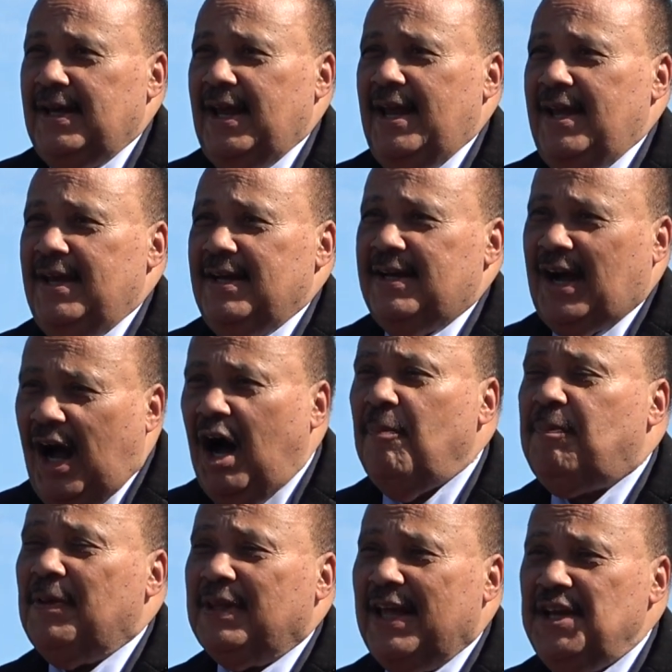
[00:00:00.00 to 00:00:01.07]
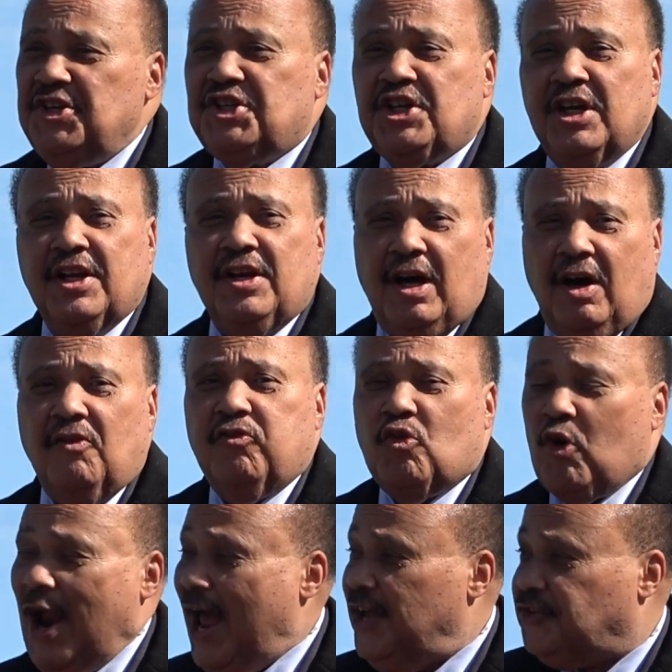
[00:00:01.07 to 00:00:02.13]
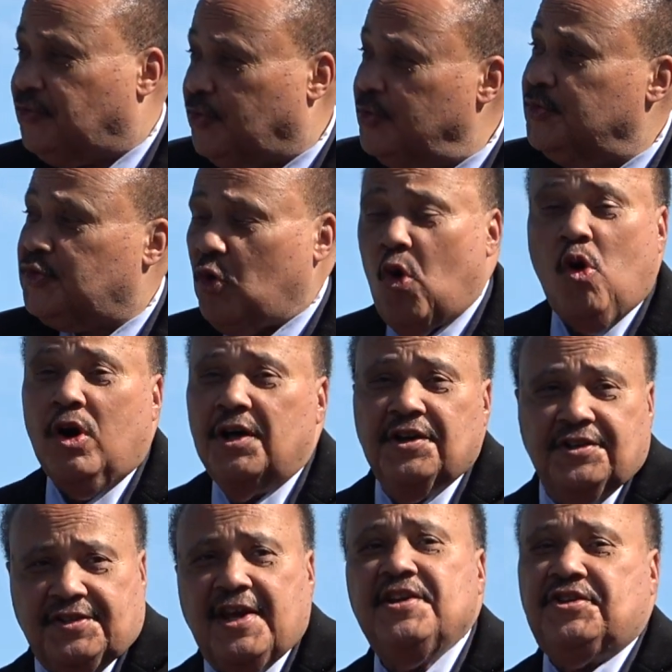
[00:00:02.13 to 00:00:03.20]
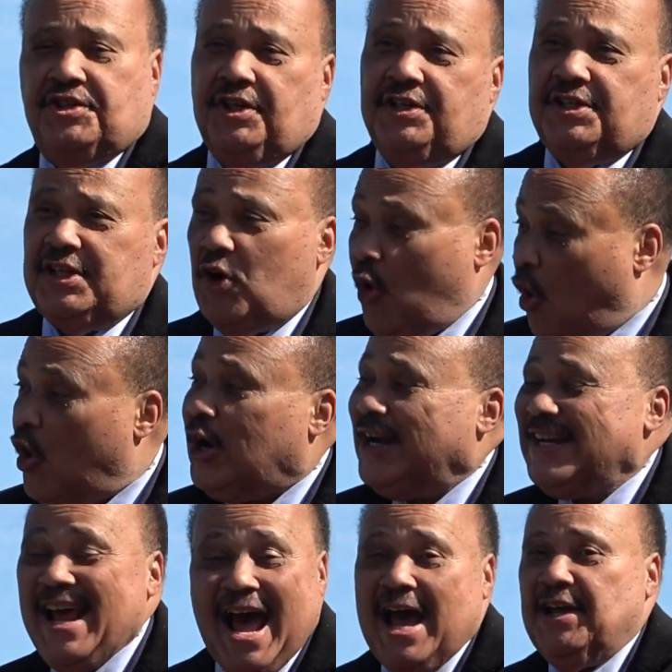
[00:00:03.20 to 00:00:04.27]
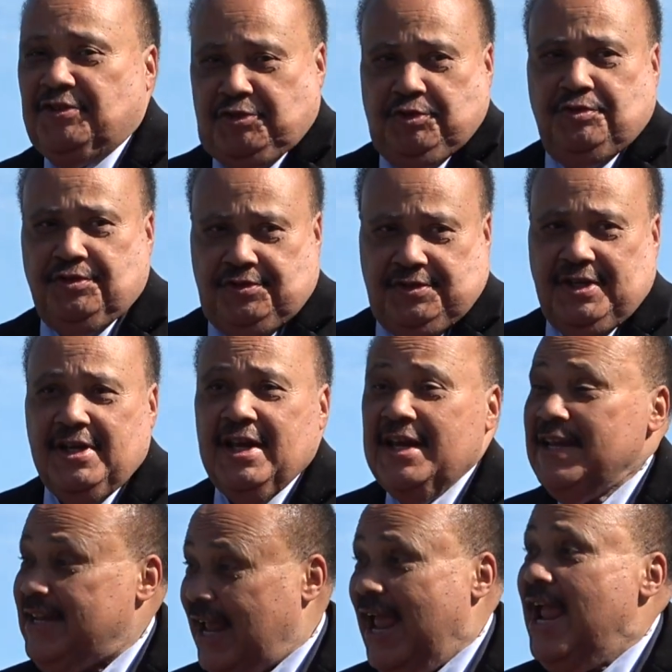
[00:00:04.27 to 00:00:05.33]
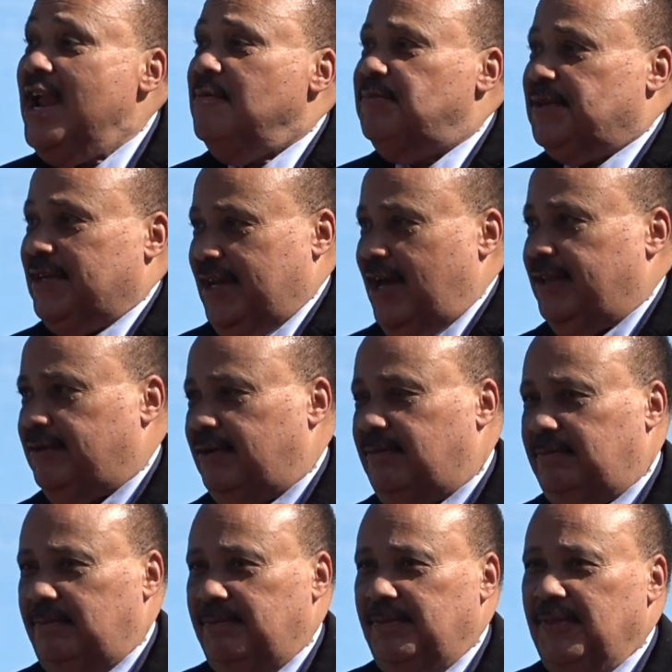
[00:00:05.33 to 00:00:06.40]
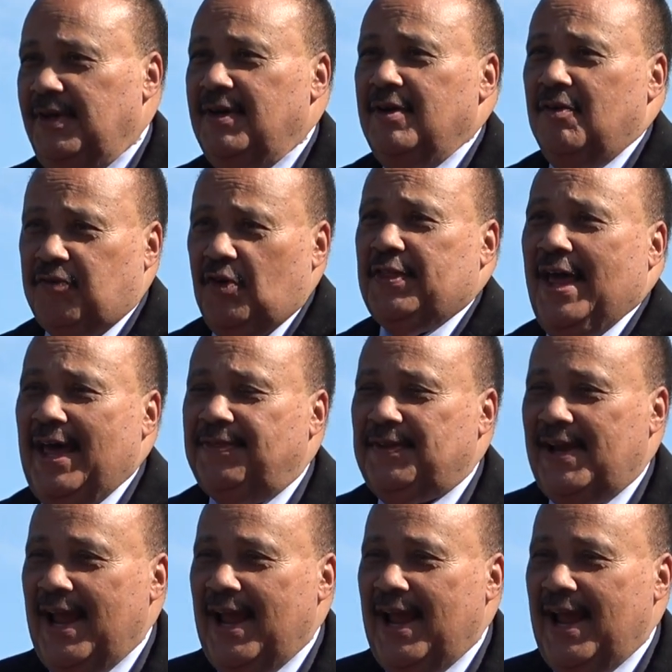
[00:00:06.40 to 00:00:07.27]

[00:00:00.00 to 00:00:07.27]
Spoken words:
A compilation of grassroots organizations and organizers came together for that to